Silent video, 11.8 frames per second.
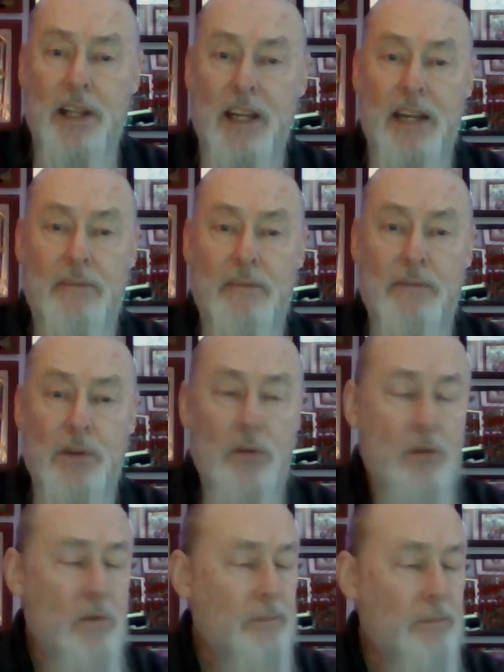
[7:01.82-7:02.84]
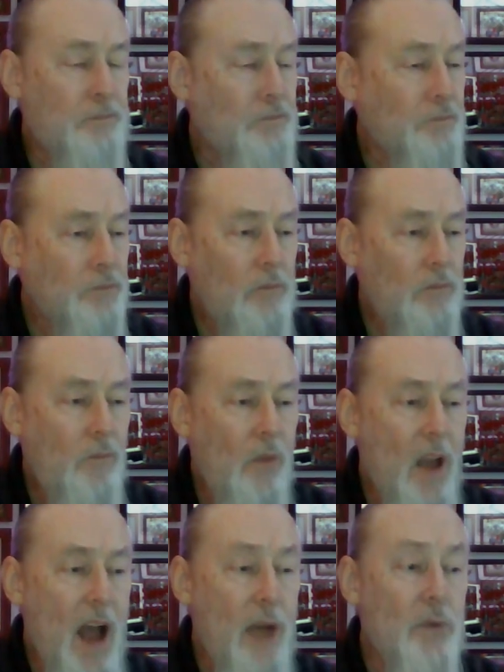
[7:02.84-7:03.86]
any food.
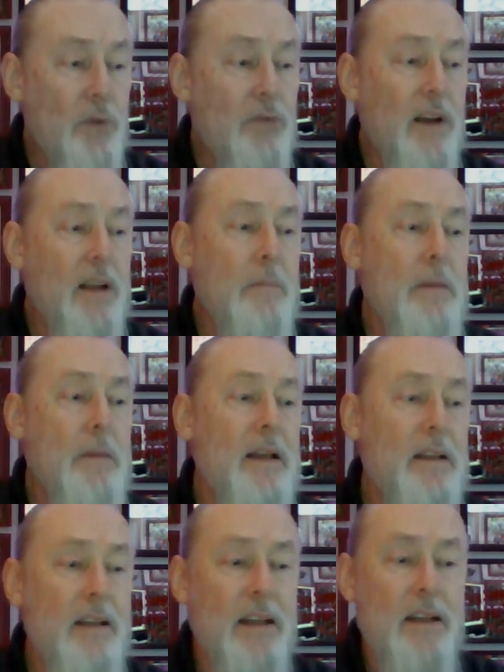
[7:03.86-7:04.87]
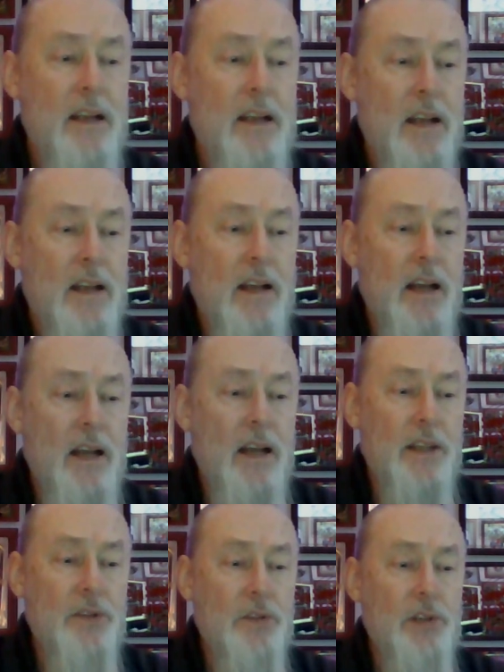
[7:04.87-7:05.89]
I would recommend that uh,
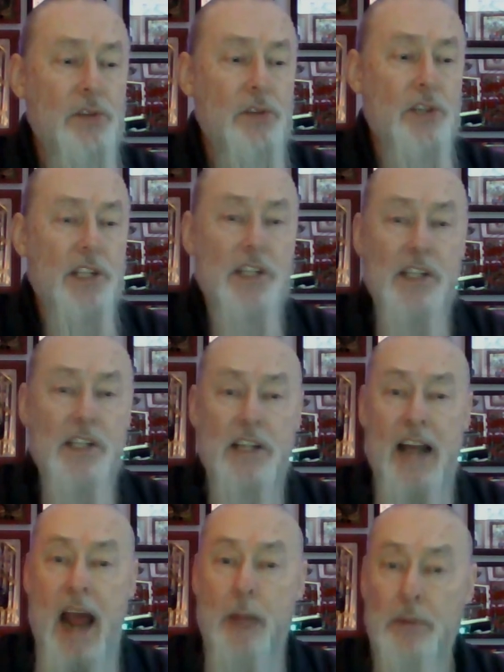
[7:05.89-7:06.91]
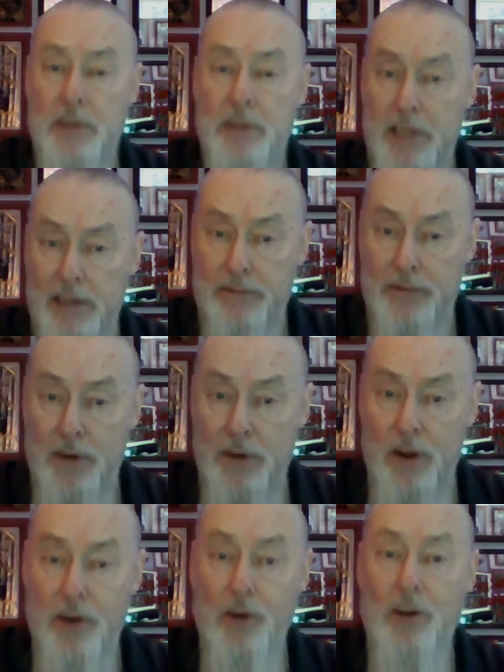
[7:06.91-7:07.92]
you use this as an aperitif
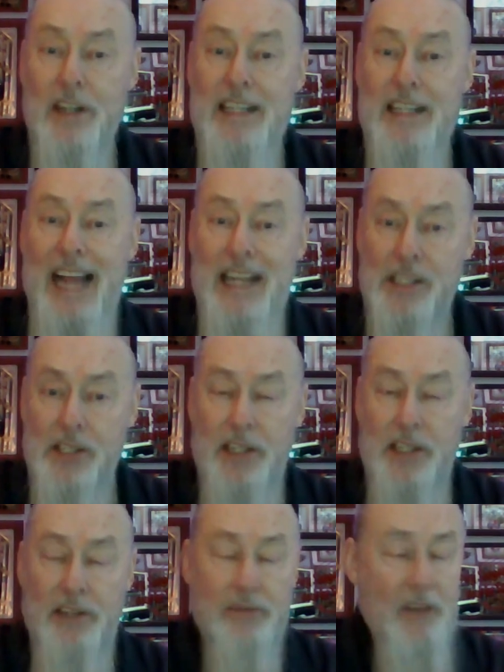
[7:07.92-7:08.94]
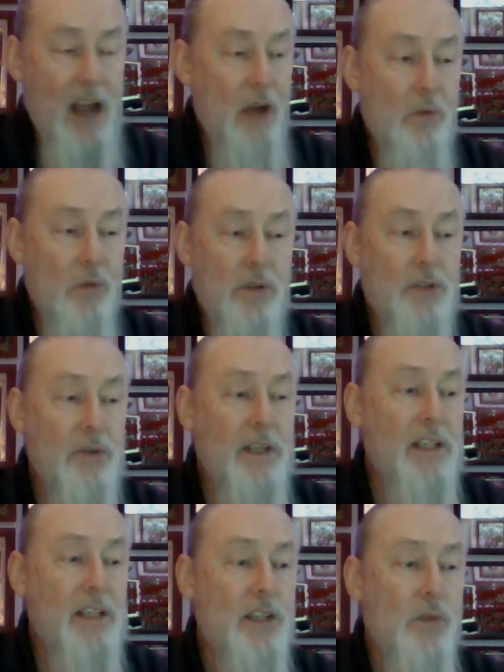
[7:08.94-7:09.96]
or a digestif. I wouldn't
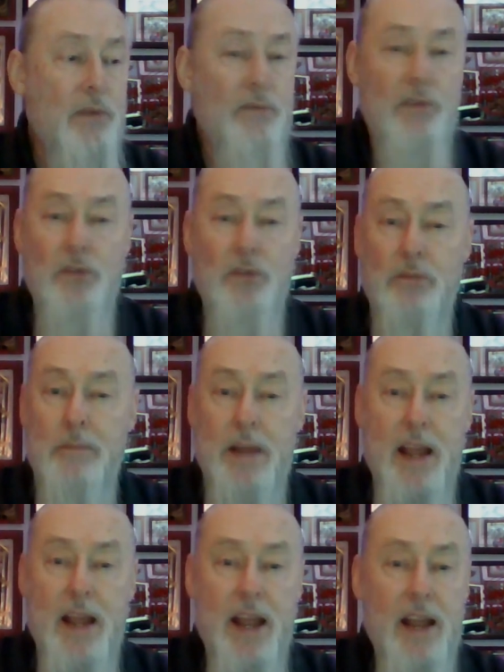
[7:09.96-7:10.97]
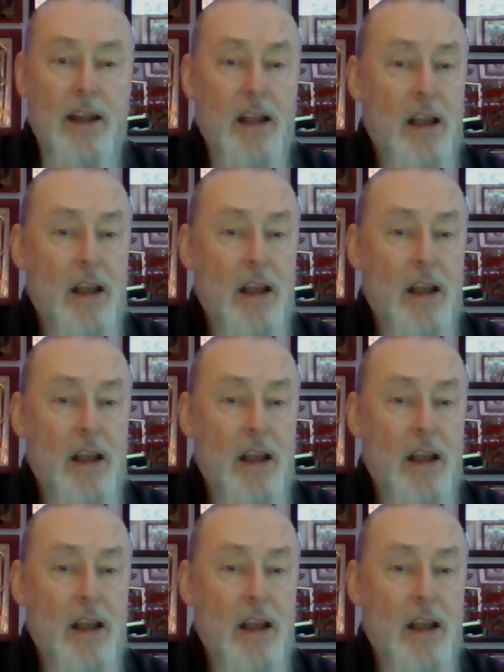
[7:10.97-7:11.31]
drink this with food. Man,